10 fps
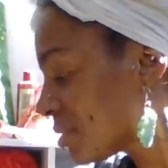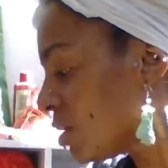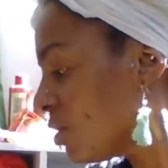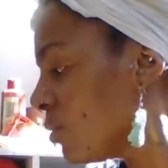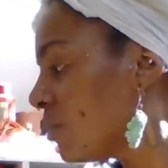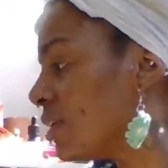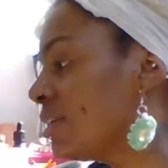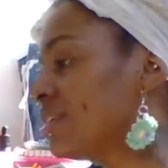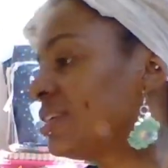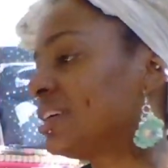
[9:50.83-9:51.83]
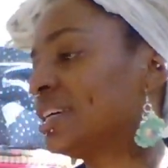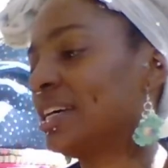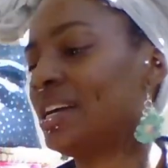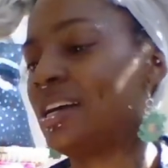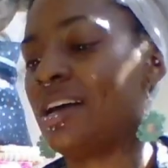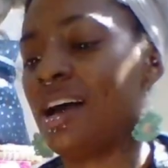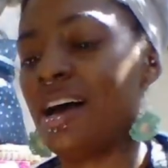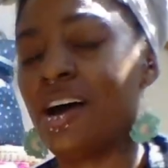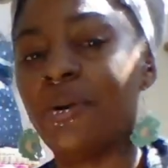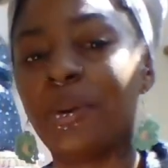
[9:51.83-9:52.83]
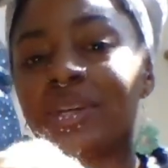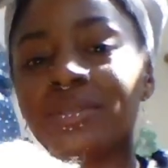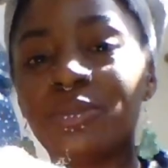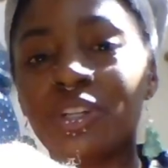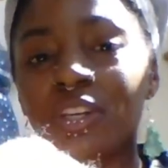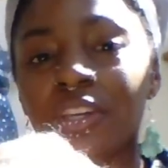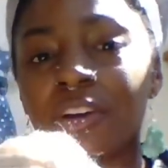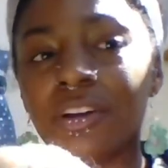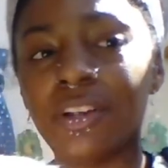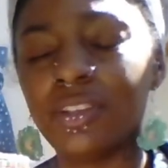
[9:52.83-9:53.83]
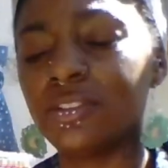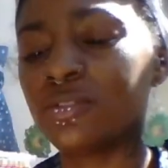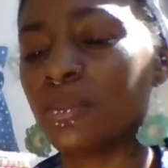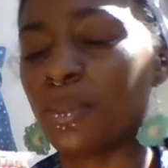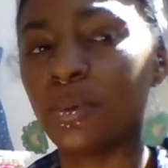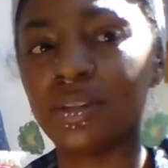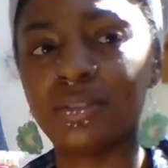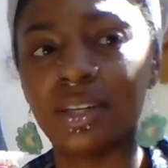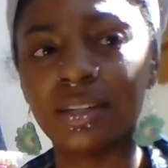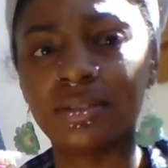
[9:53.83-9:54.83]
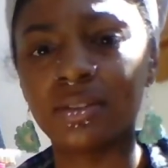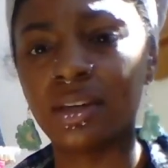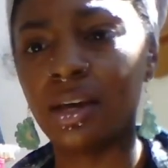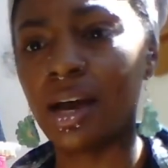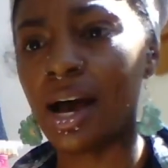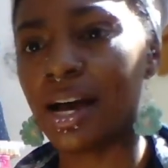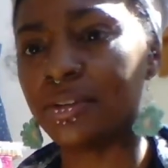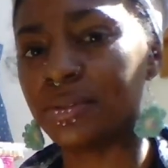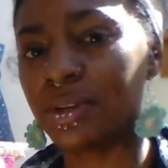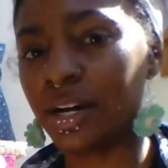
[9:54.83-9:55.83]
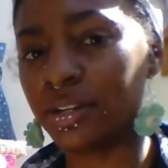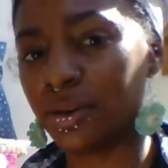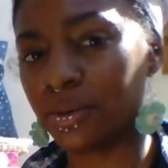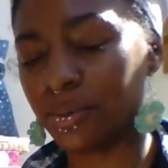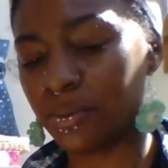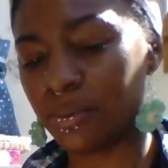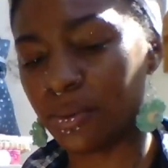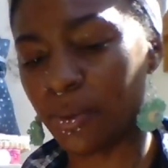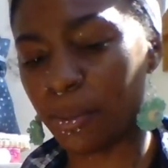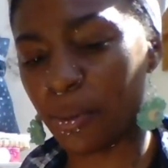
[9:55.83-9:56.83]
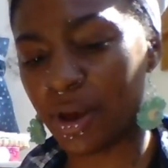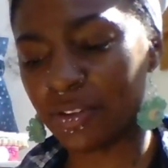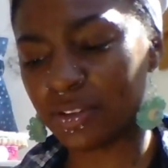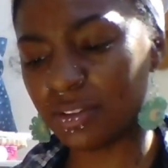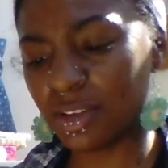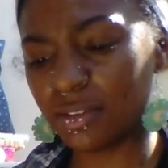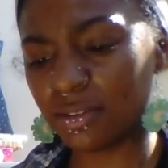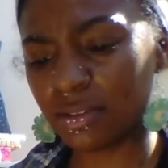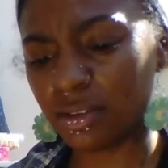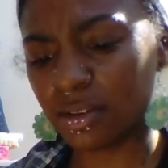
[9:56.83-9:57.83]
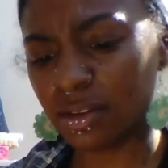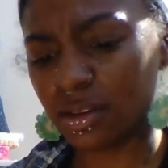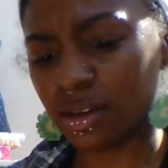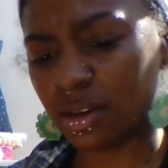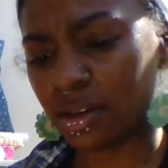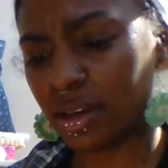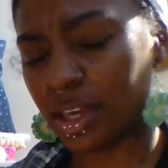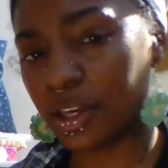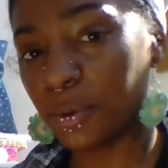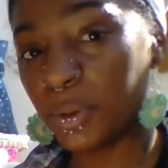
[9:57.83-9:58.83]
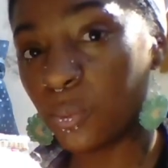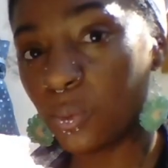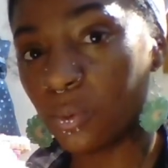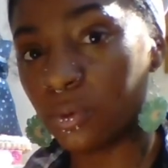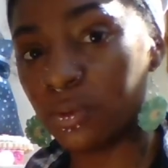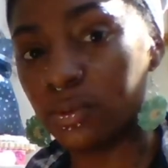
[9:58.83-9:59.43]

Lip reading: Oh, we got some chunky yarn. I think this is a bulky 6. I do not know what brand this is. It could be wool.